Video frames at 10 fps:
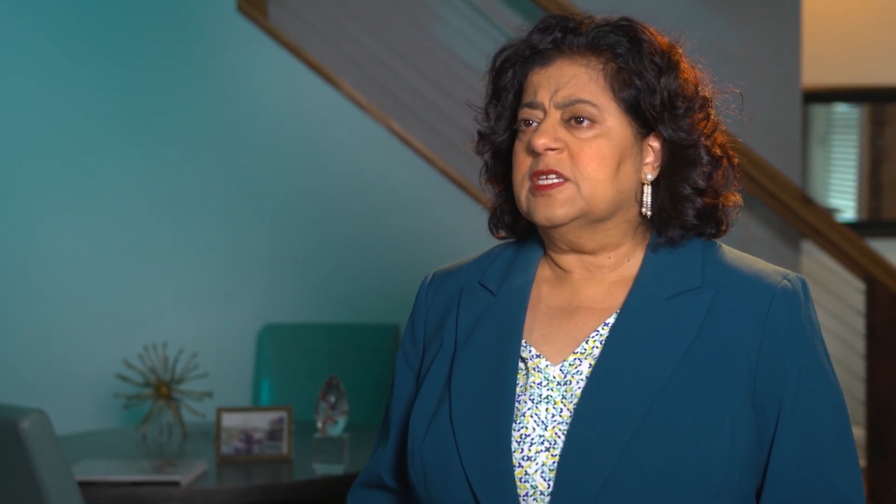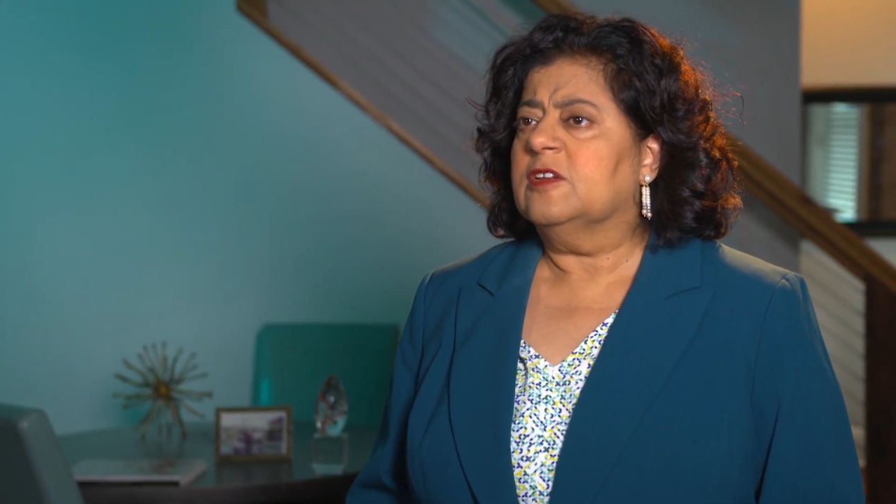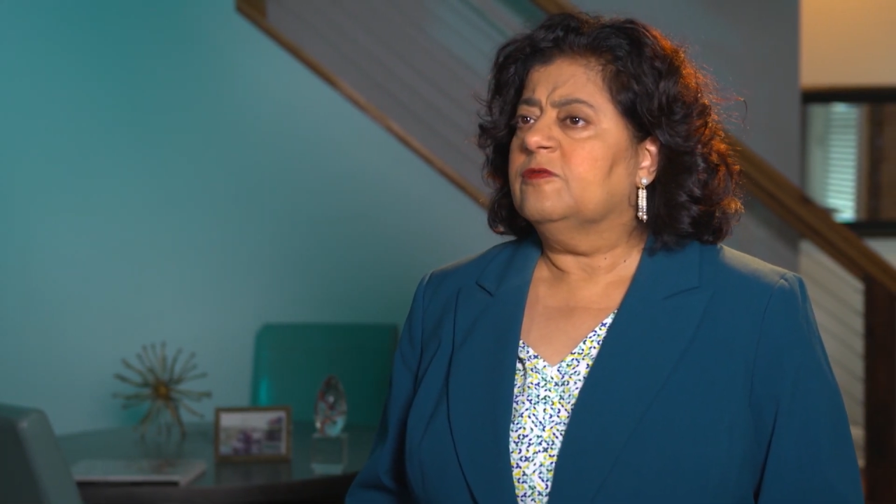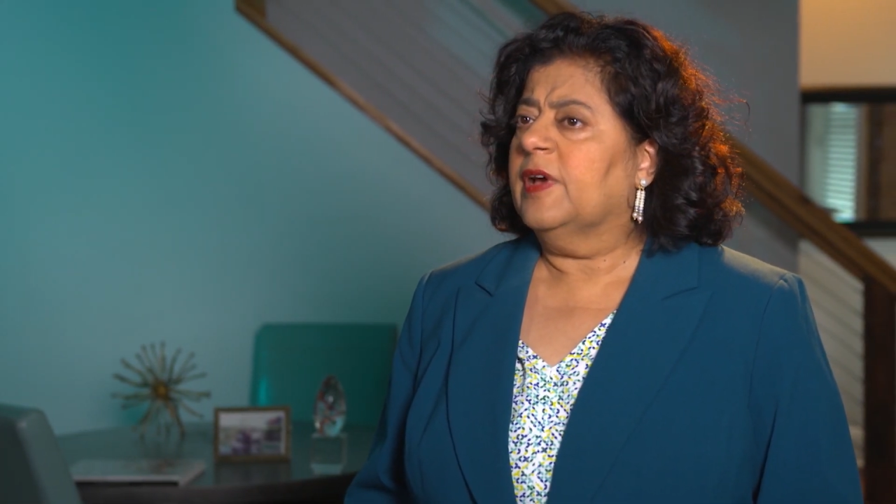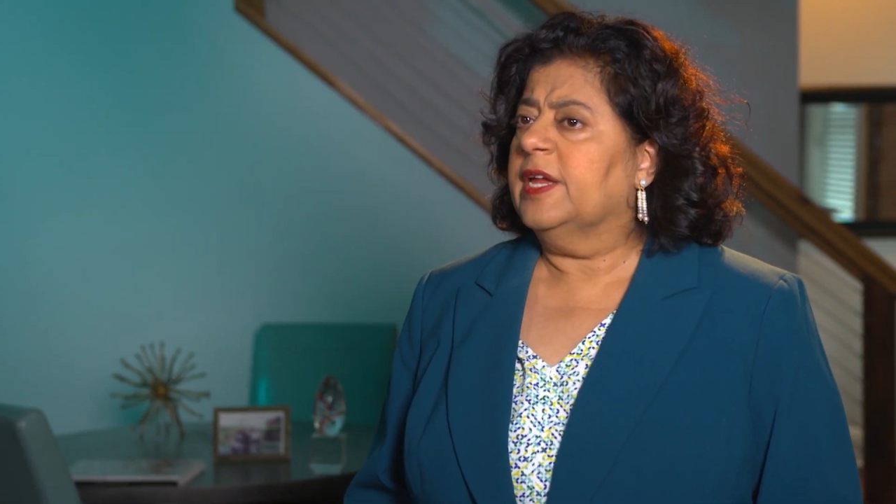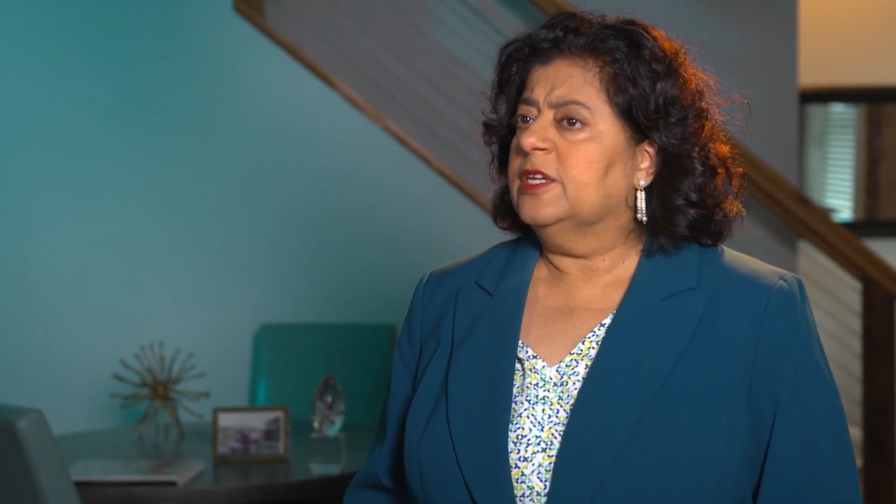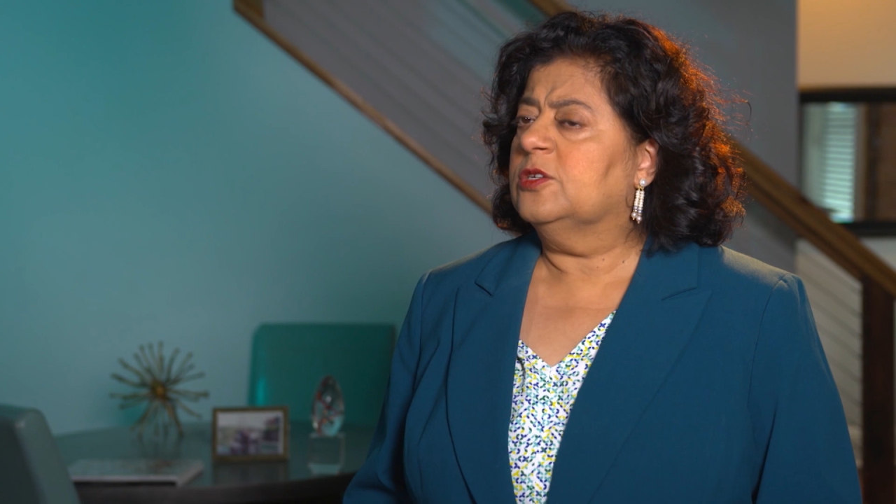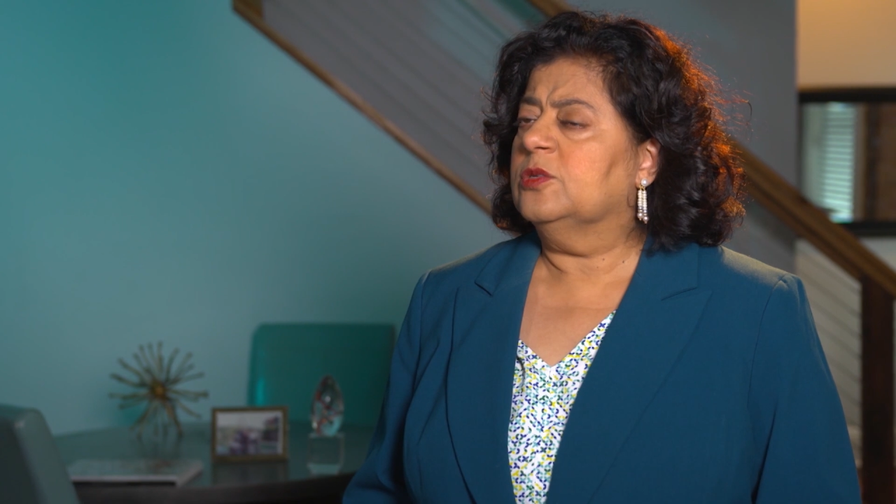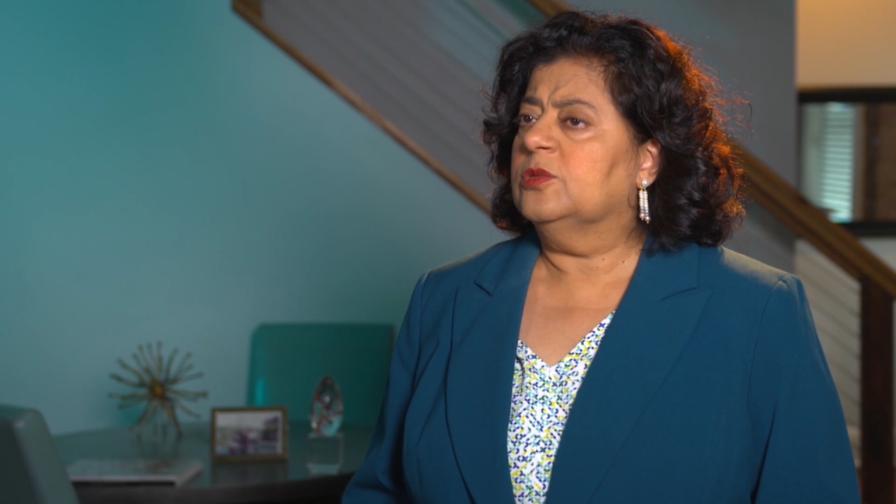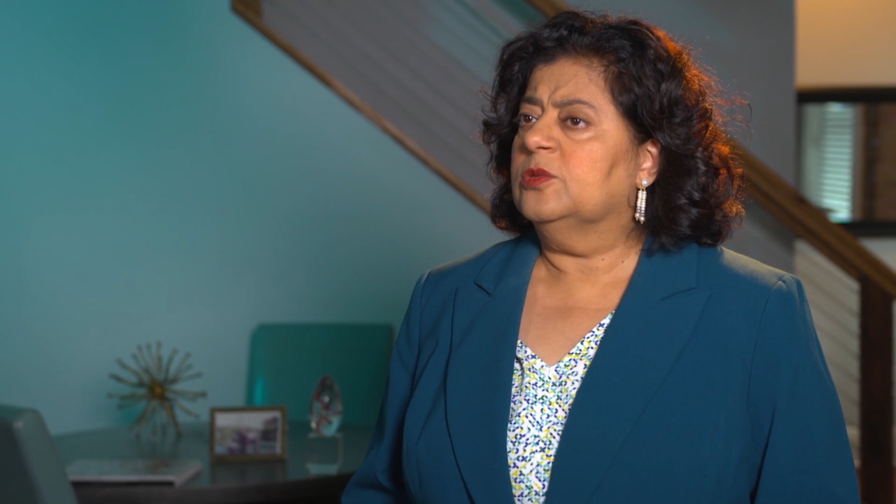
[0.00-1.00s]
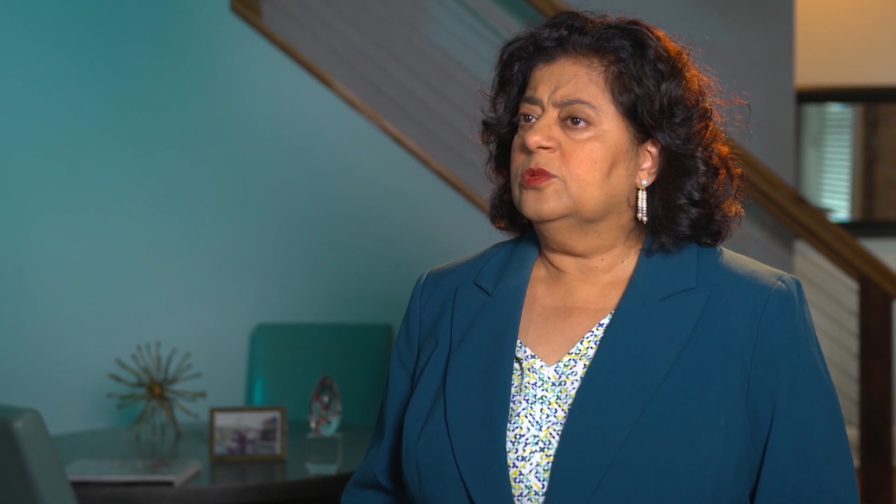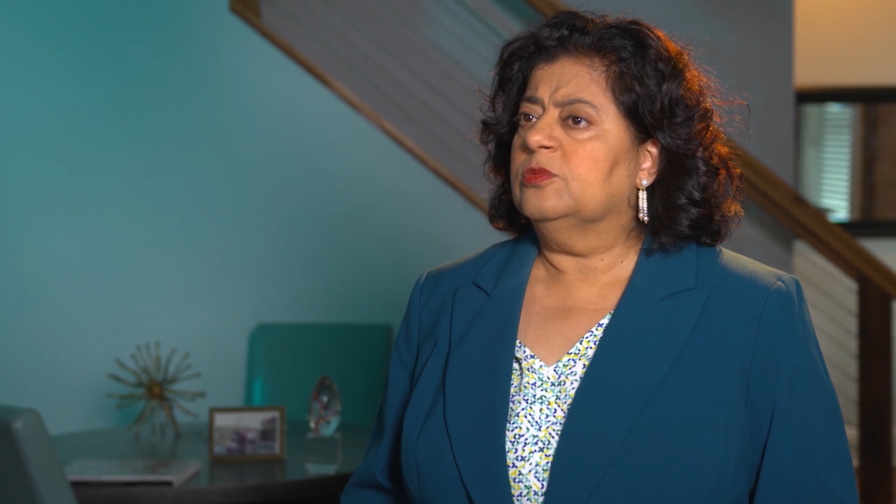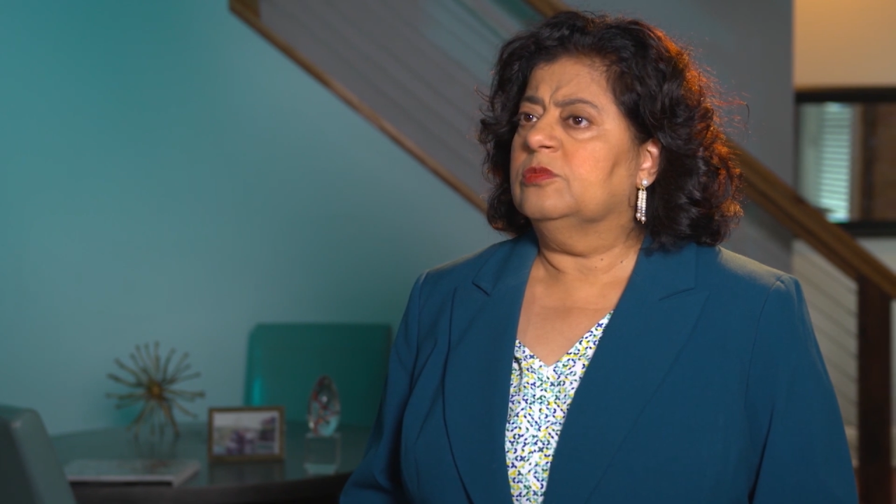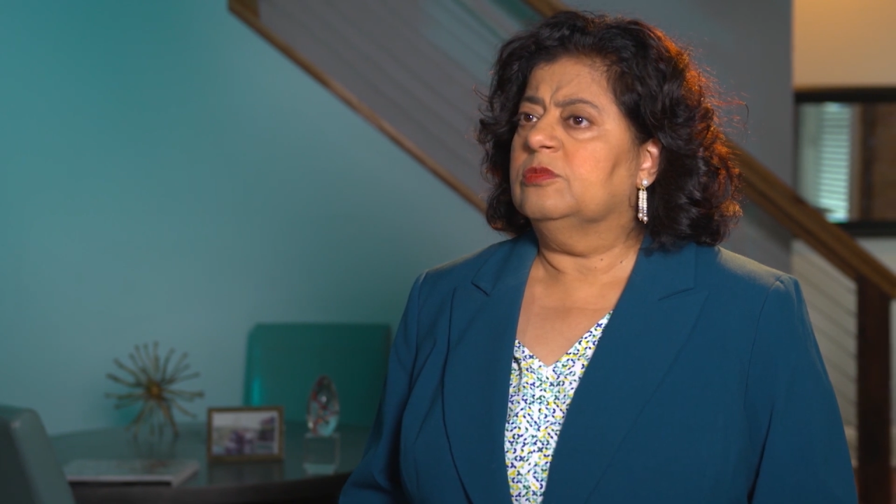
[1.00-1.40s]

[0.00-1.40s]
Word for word: confined to